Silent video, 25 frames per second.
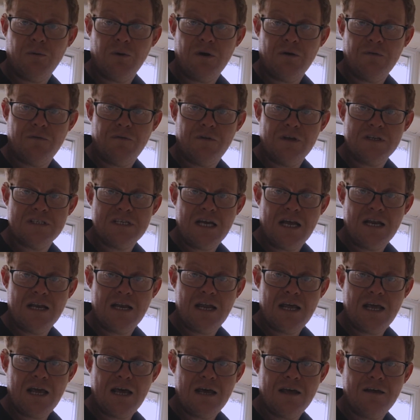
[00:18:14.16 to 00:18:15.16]
with this end
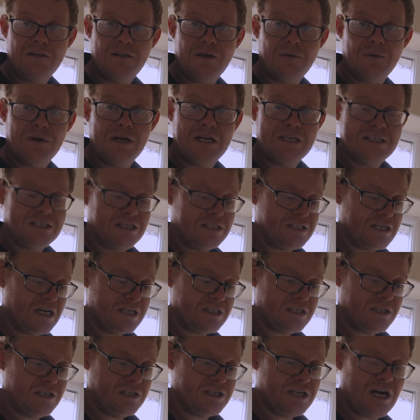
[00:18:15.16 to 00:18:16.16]
here that we need to
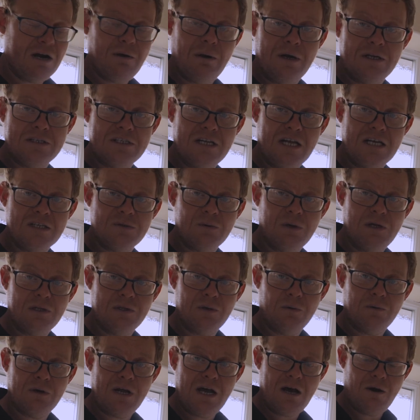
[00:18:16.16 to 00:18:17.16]
attach to the shower. So that's what I'll
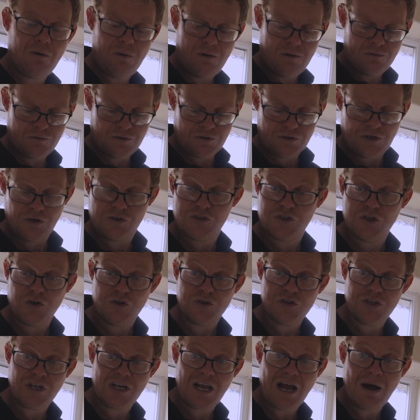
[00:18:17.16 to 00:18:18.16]
do now. I'll just
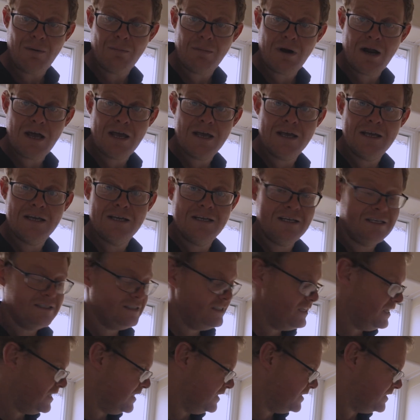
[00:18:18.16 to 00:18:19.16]
adjust the camera so
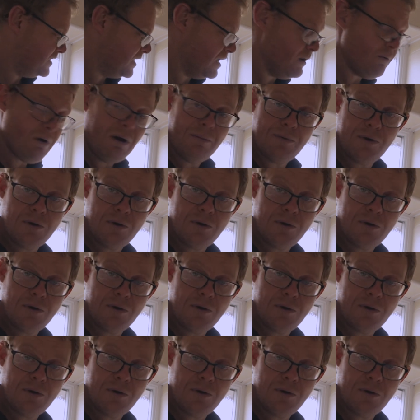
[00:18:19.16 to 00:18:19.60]
you can see what I'm